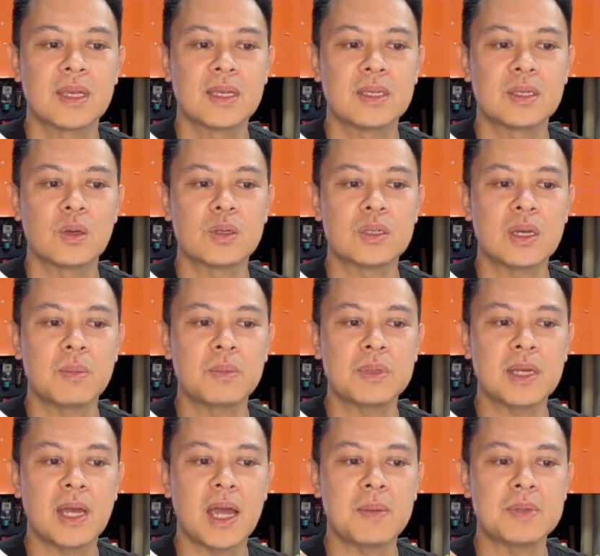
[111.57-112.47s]
So
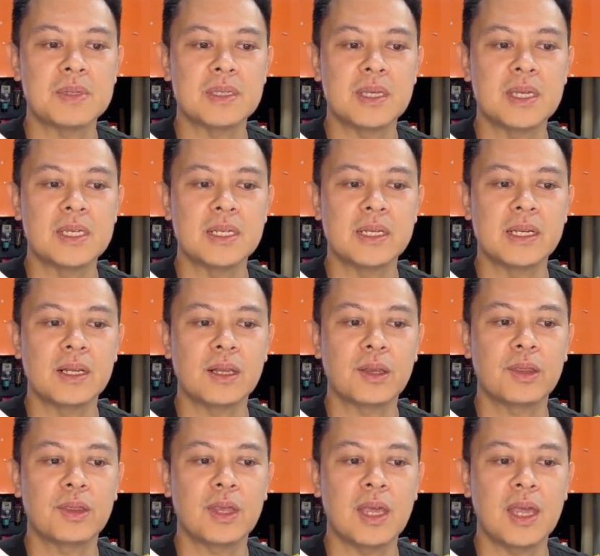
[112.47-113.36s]
sometimes these little
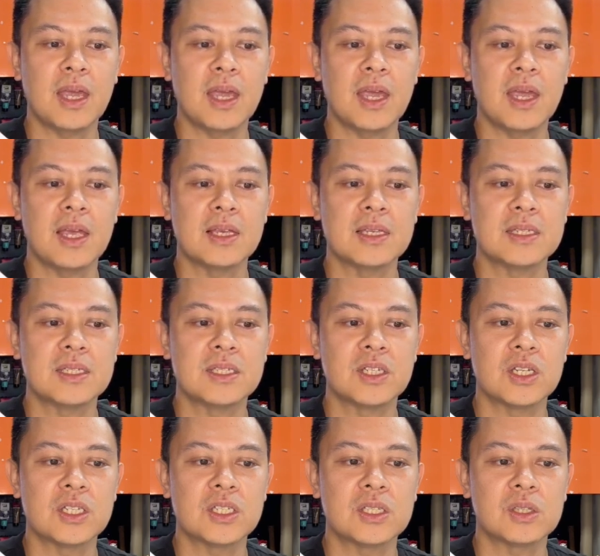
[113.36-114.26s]
things
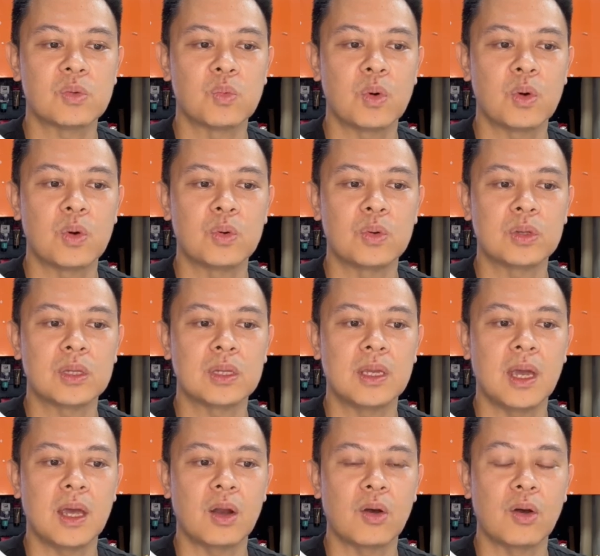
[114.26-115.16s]
just won't
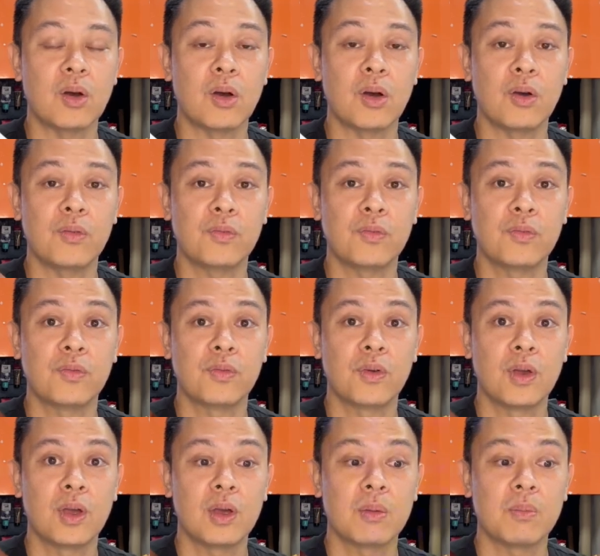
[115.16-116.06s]
get off,
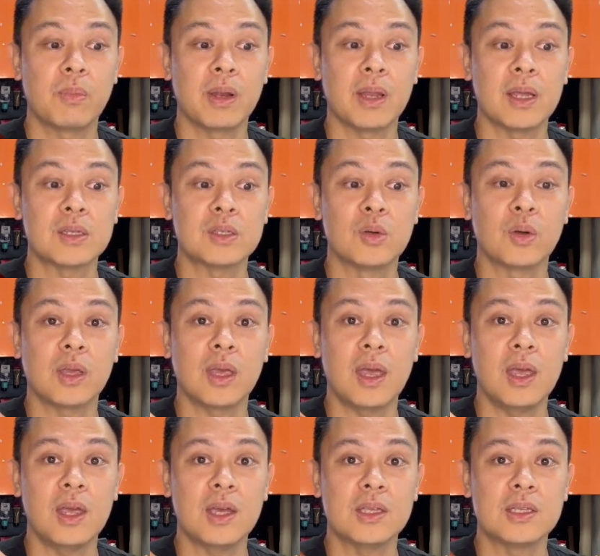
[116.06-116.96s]
but that's
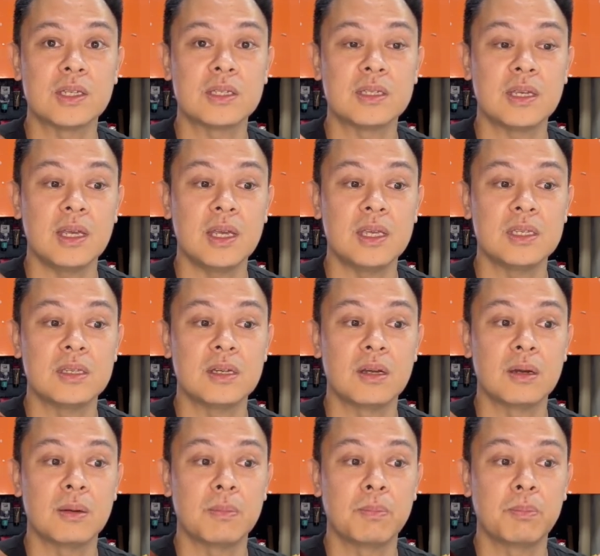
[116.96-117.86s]
okay. You can just
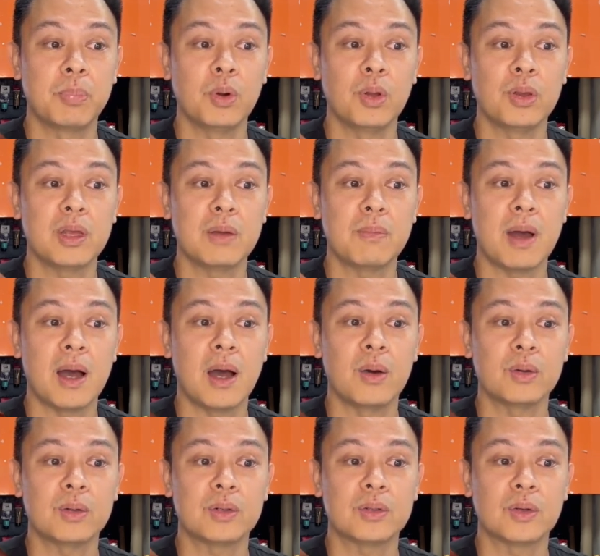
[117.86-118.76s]
either pull them
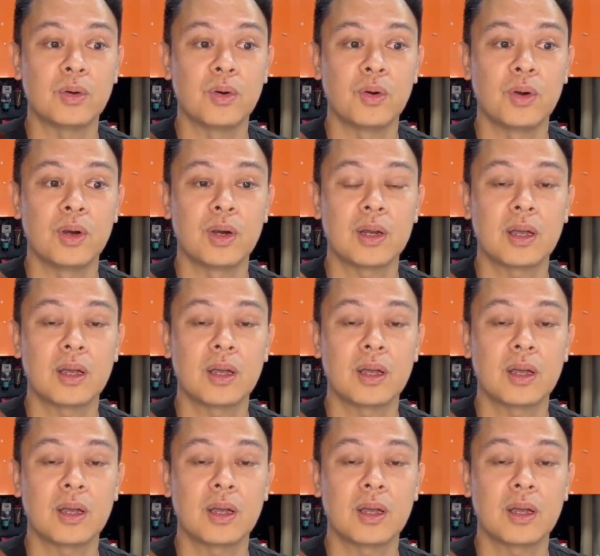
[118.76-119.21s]
out or